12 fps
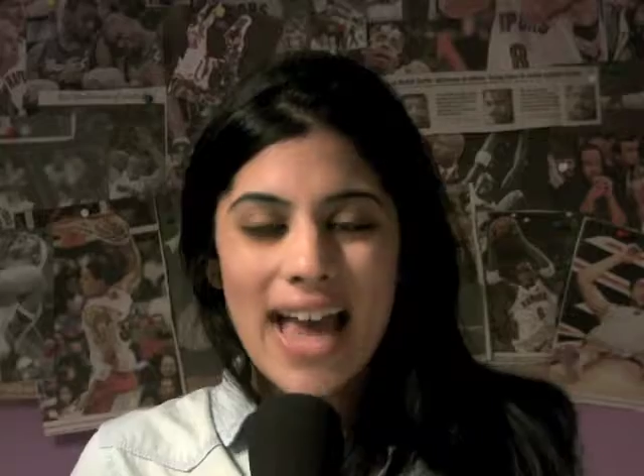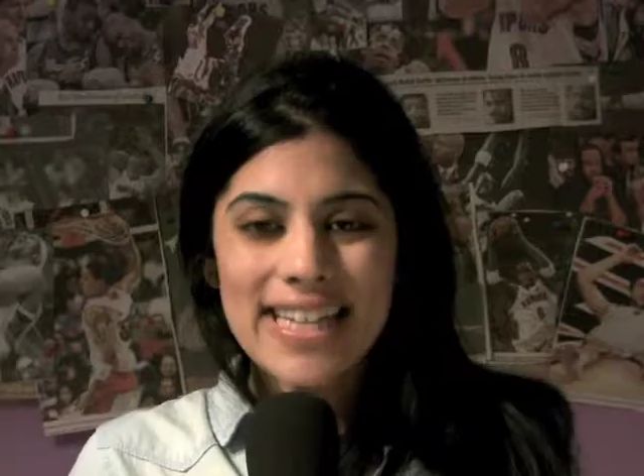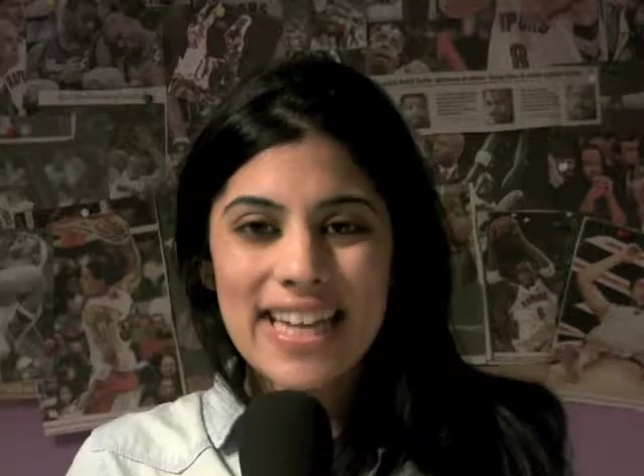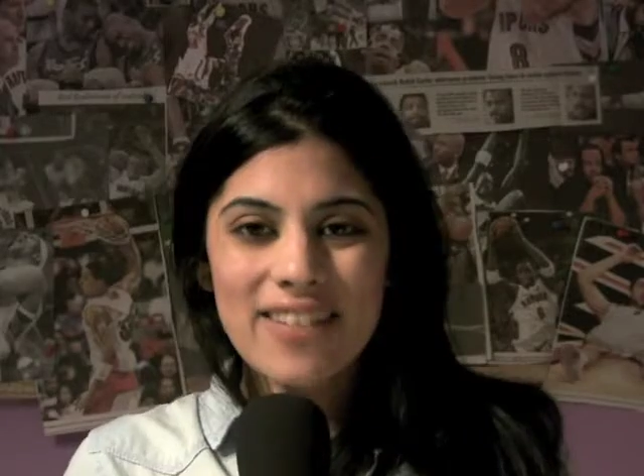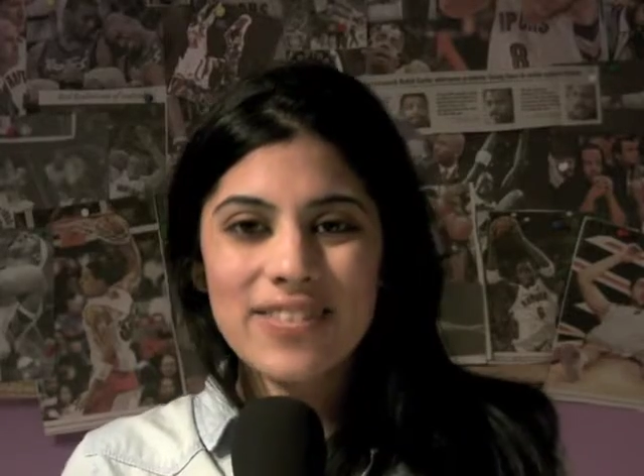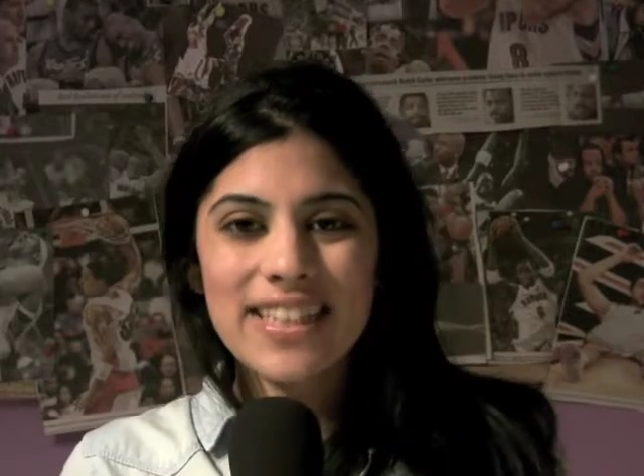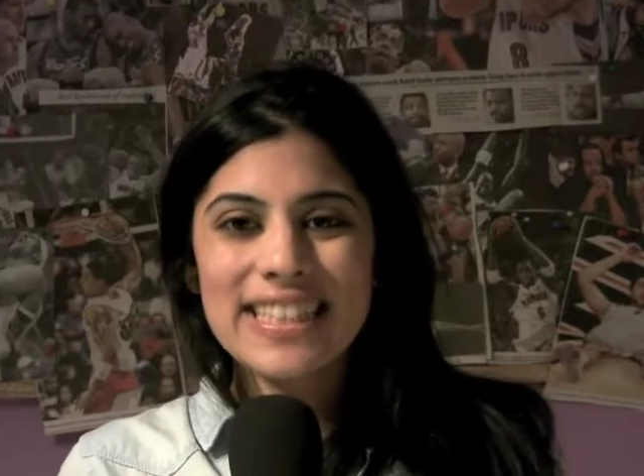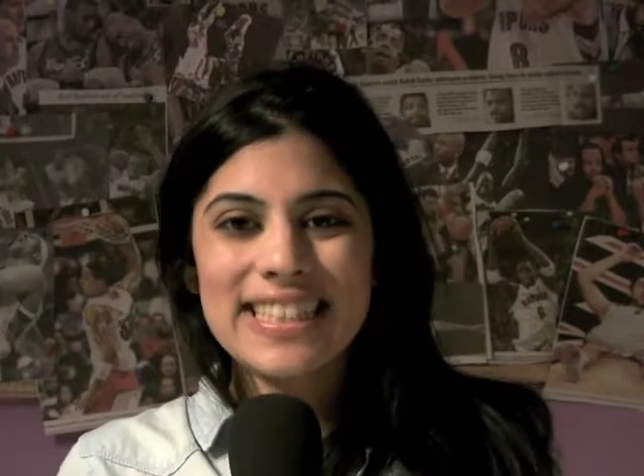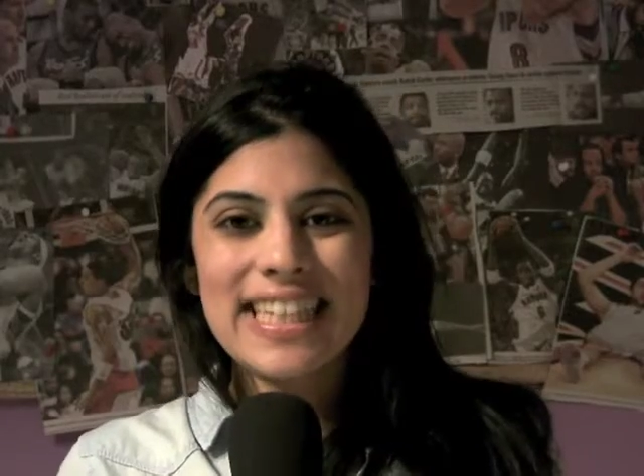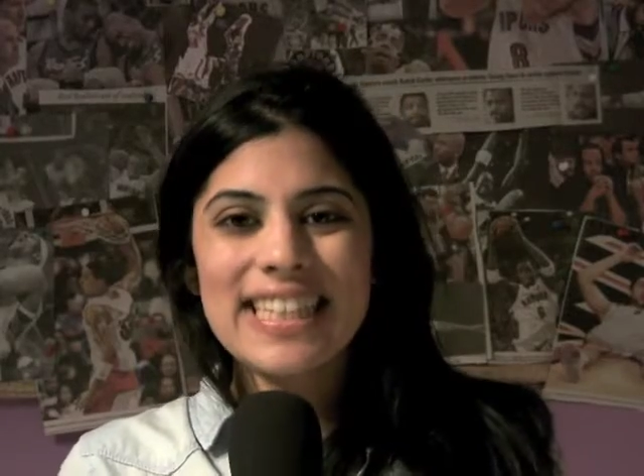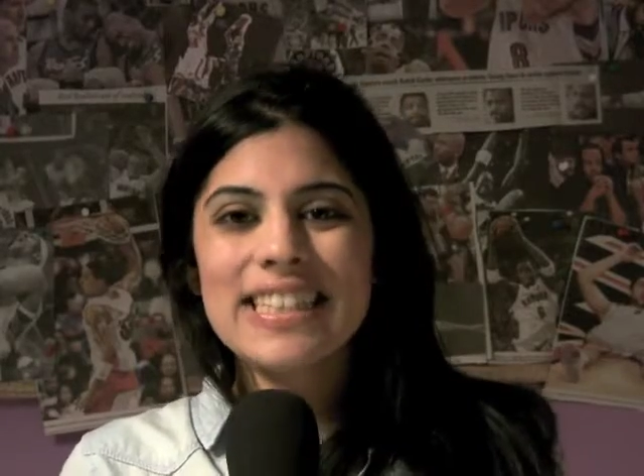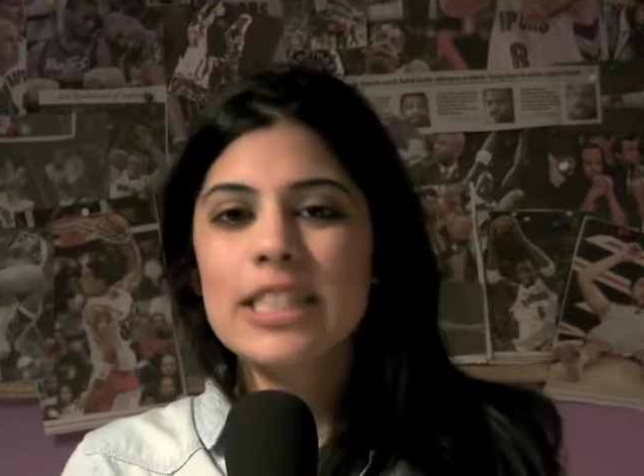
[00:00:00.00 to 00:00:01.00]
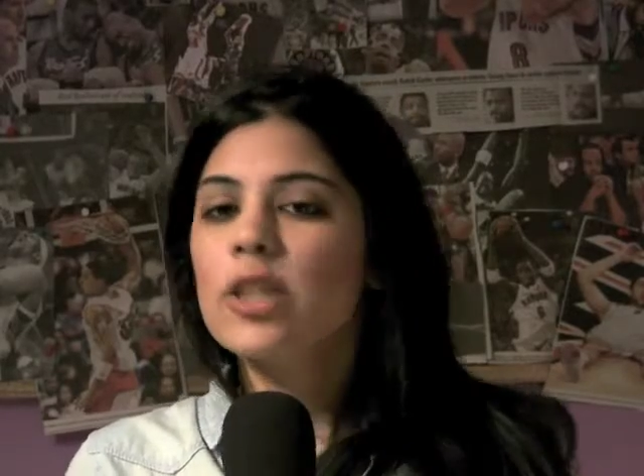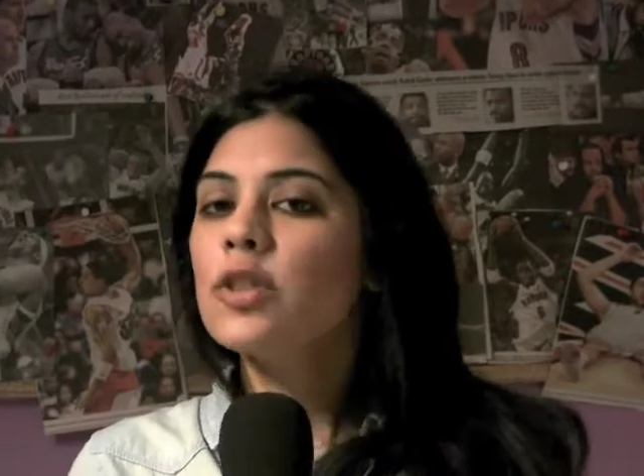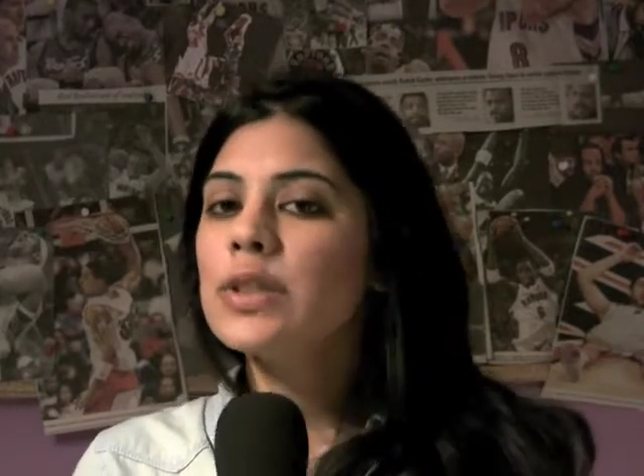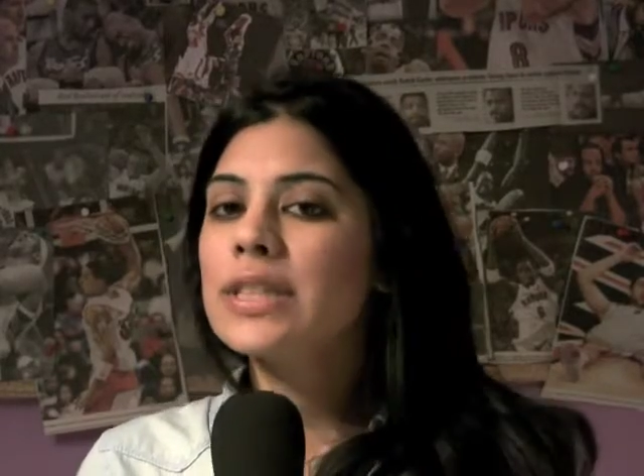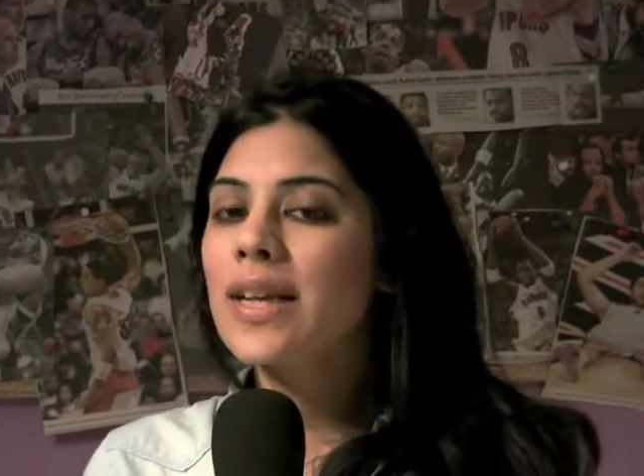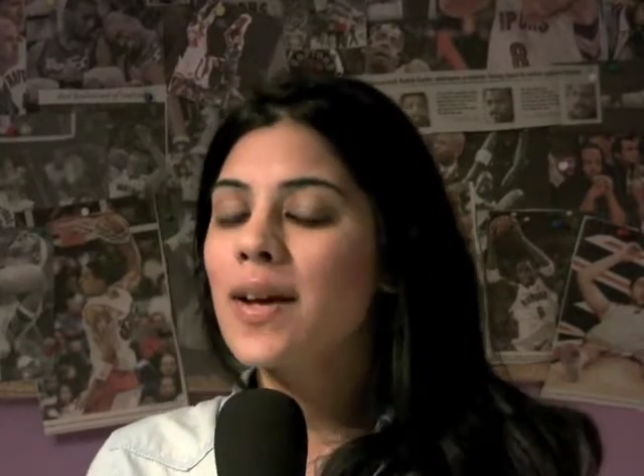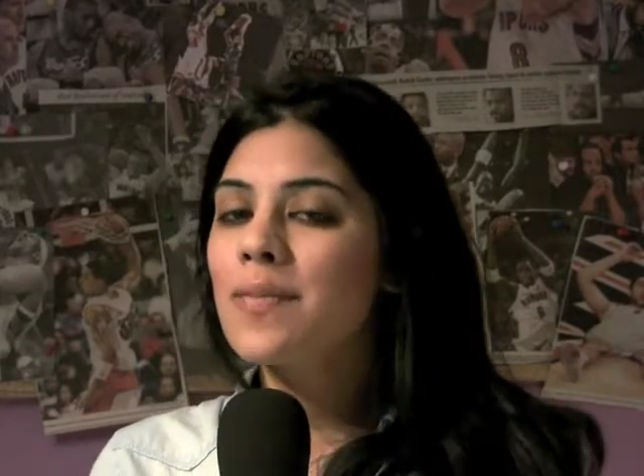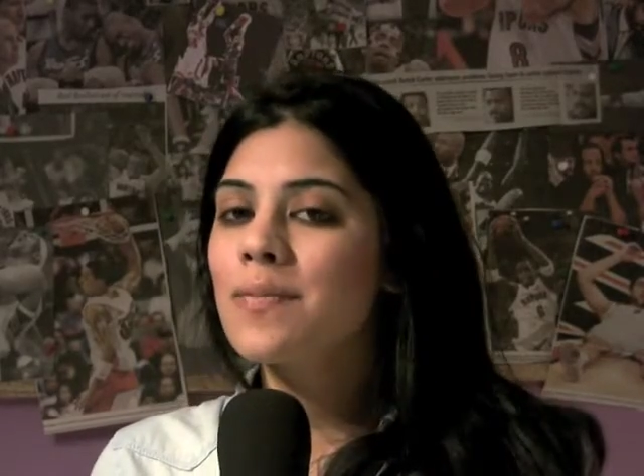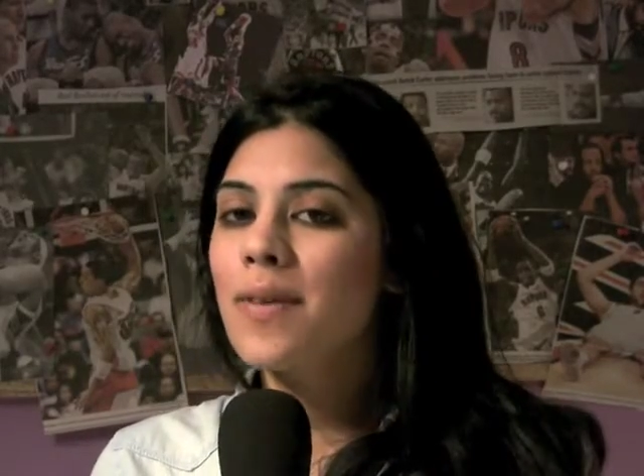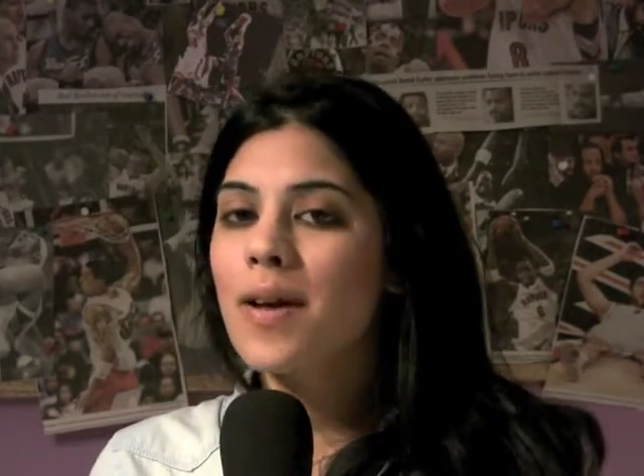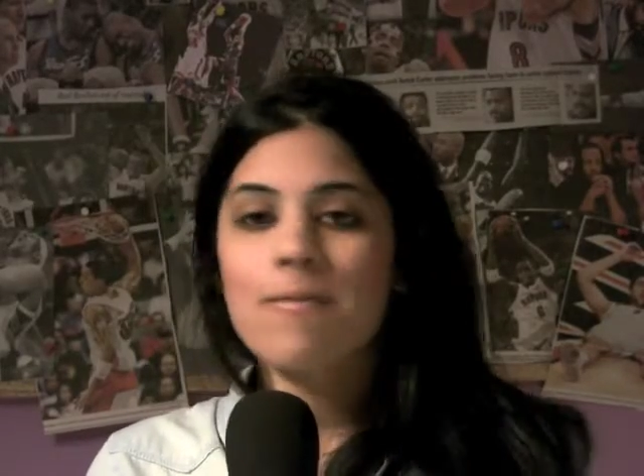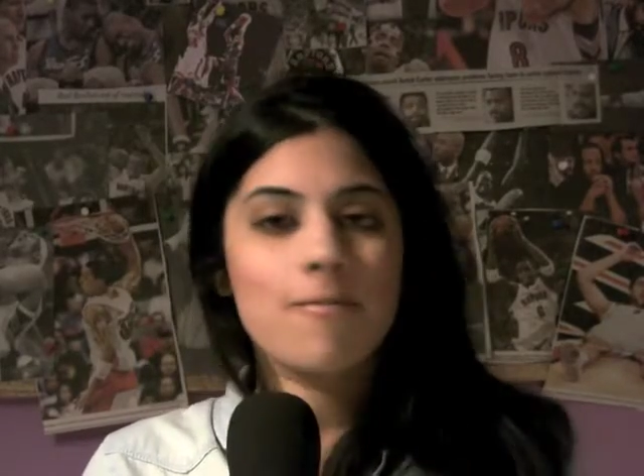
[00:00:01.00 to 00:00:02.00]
I definitely did do some